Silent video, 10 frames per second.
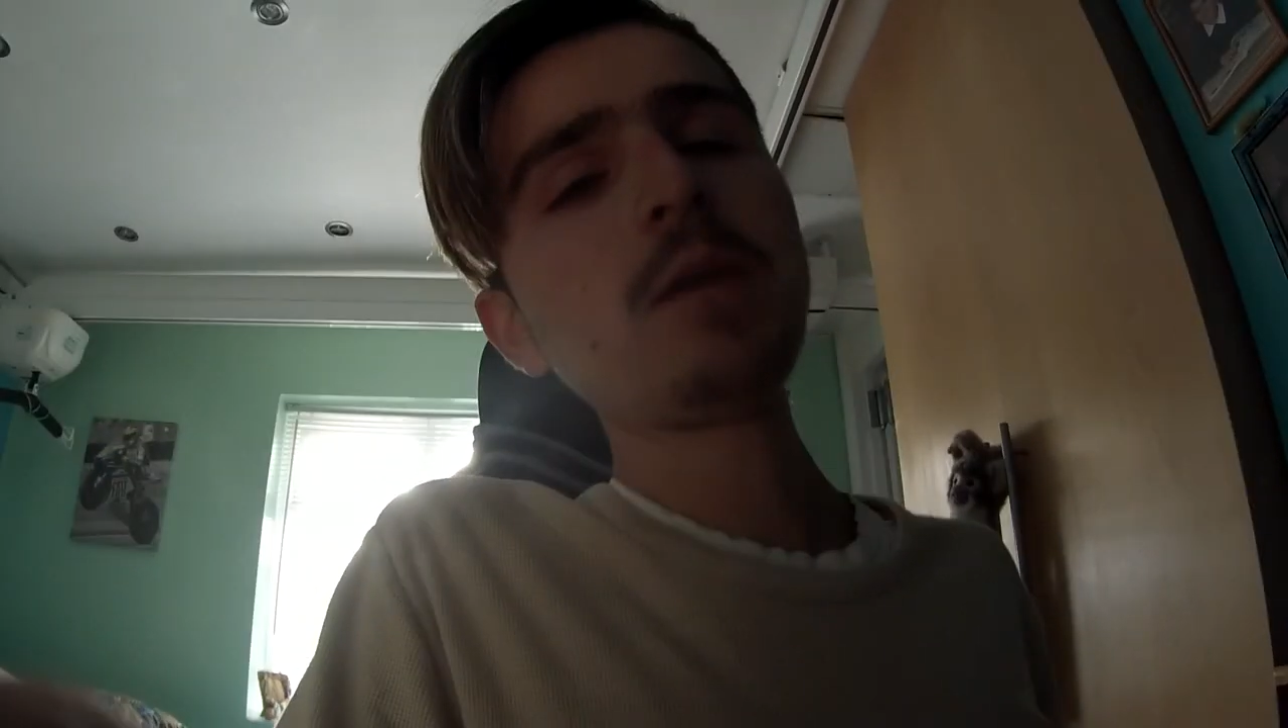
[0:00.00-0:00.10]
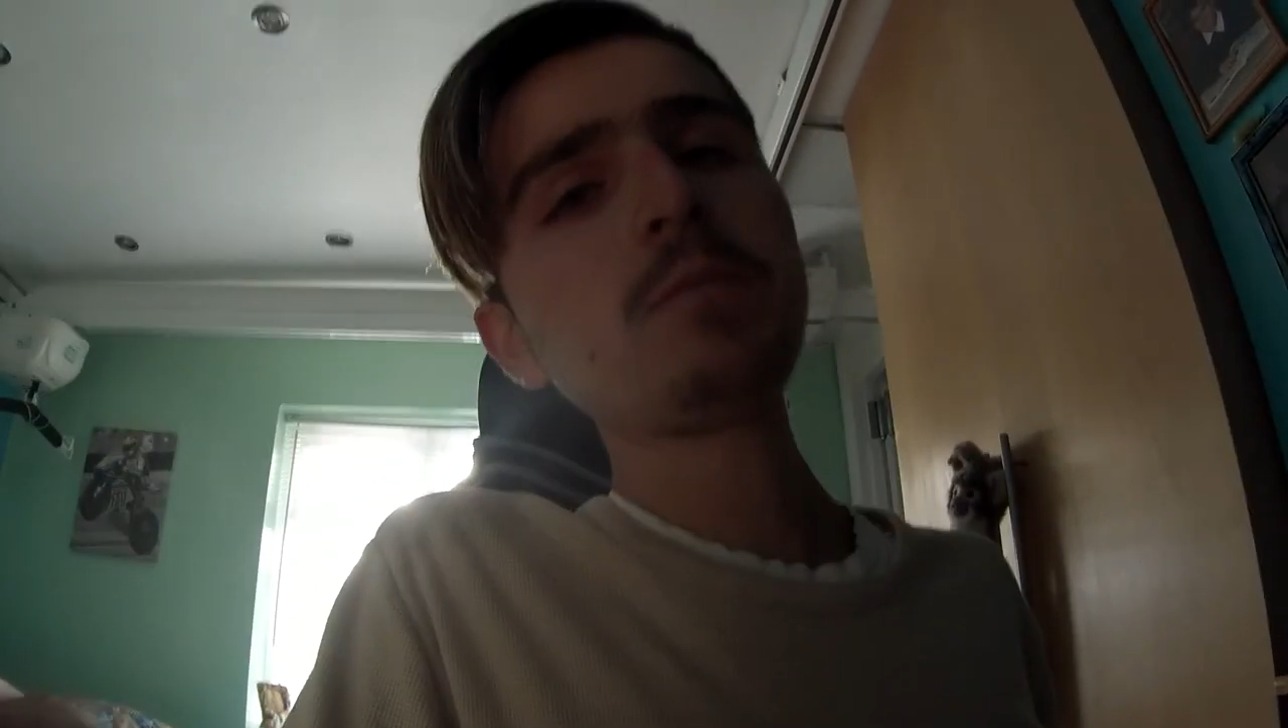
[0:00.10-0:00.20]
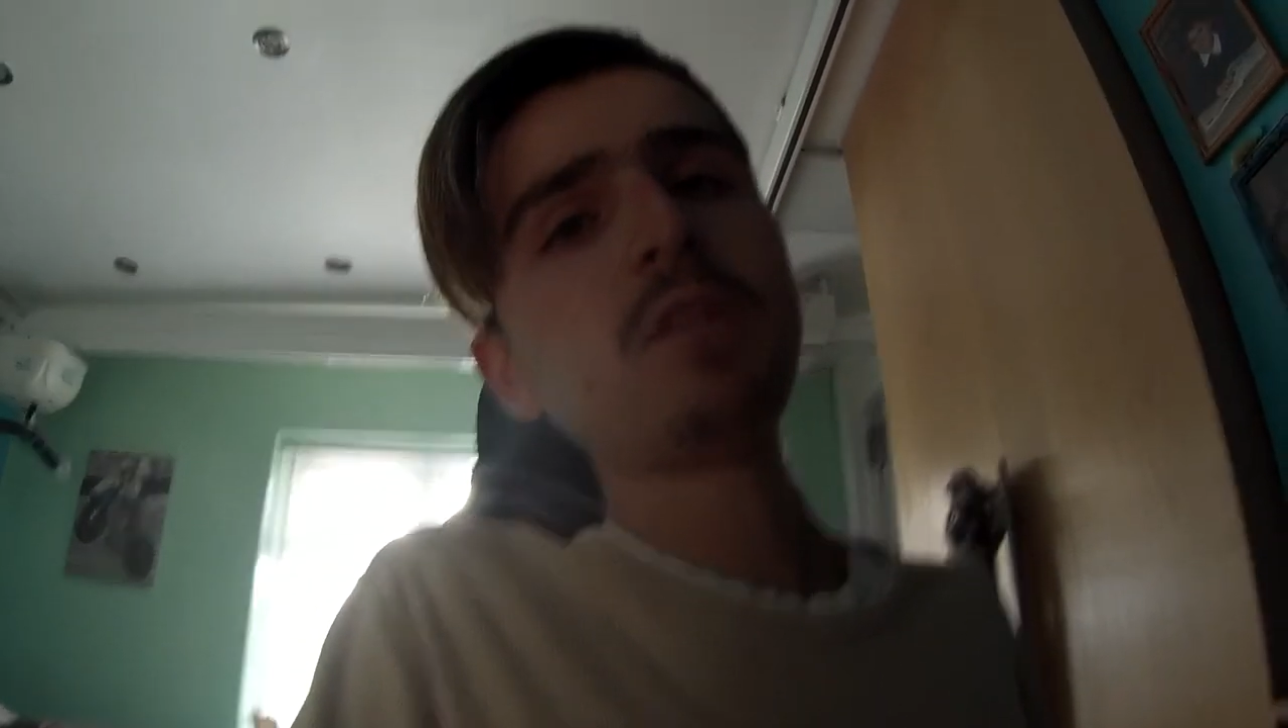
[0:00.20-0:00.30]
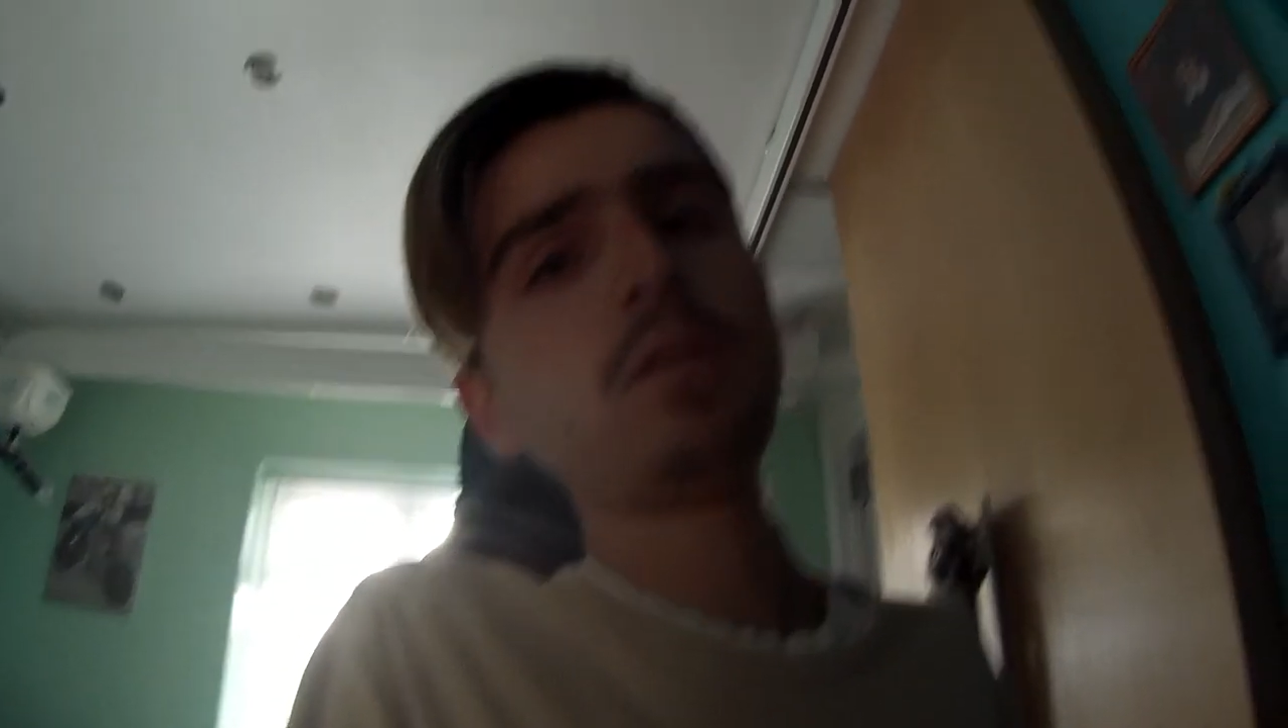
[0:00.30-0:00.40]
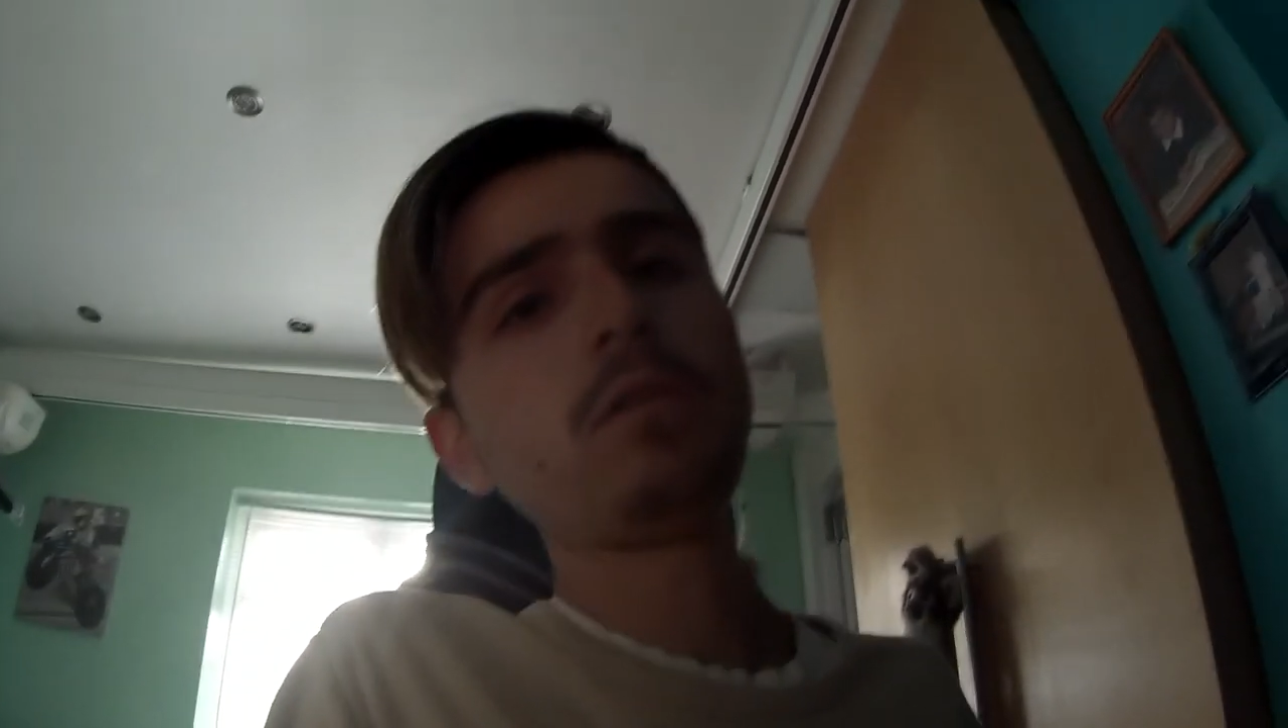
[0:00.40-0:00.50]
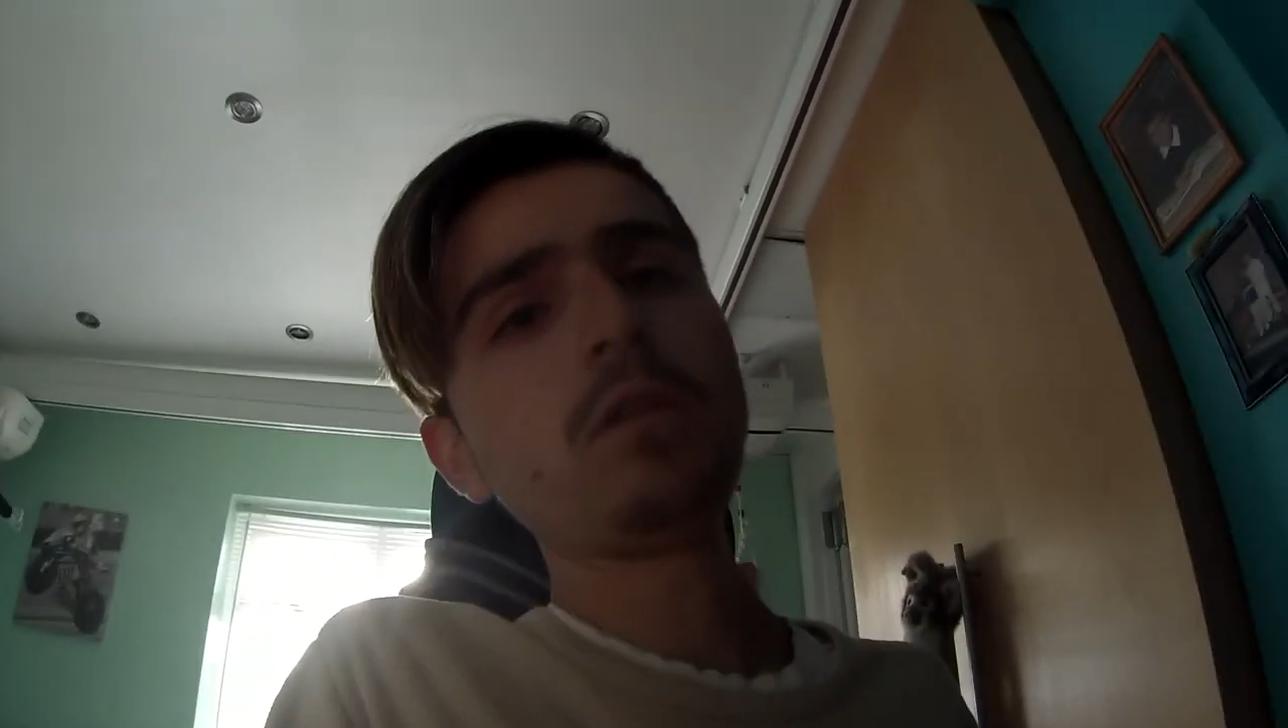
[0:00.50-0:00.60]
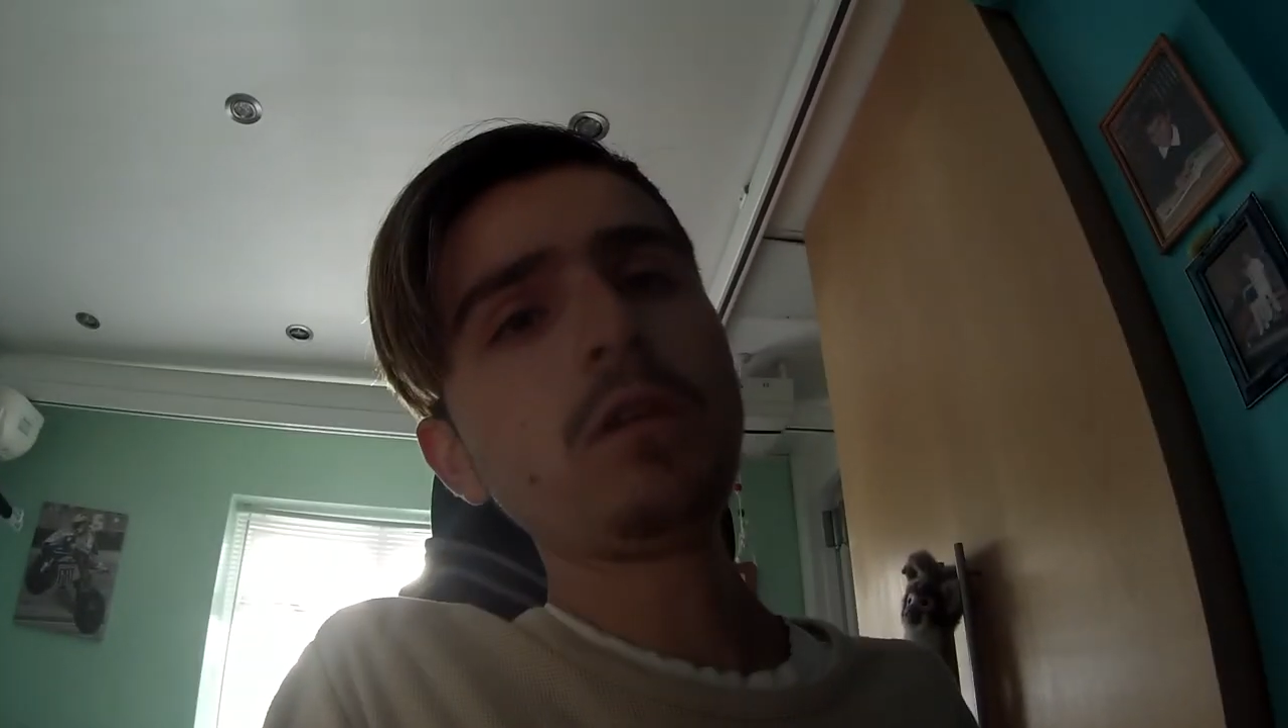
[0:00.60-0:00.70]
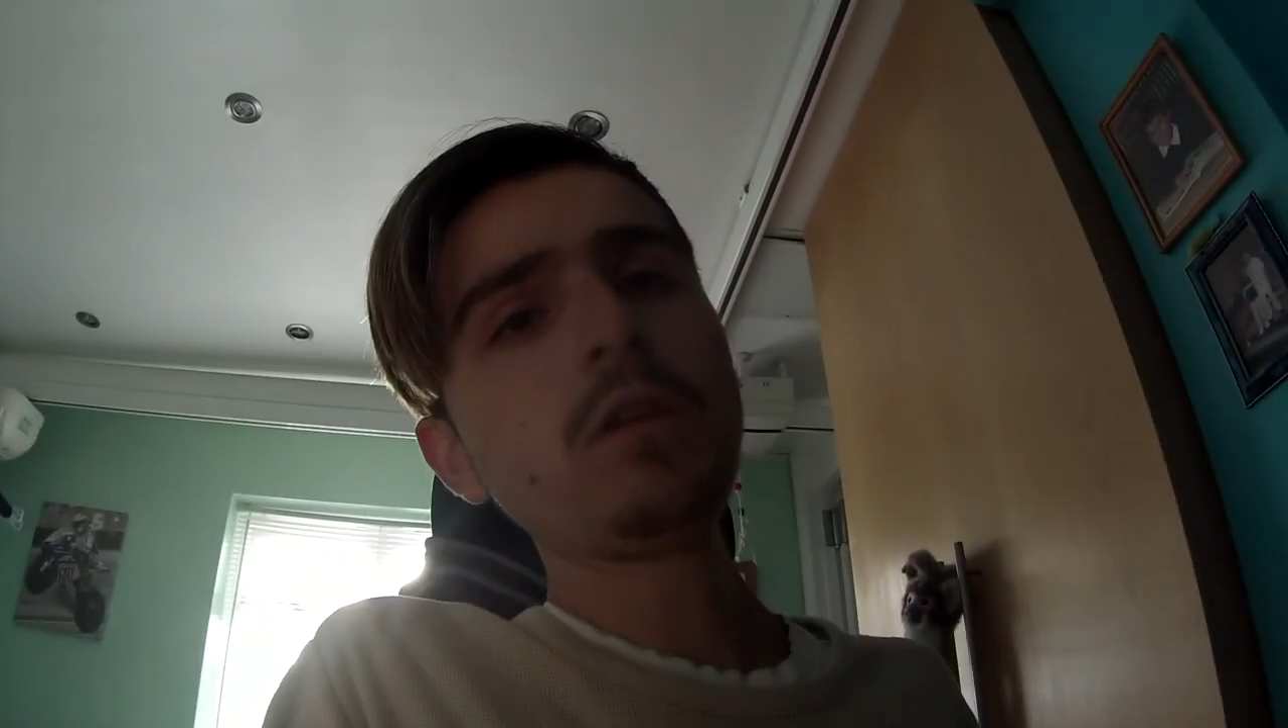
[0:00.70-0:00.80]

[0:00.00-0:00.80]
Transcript: episode.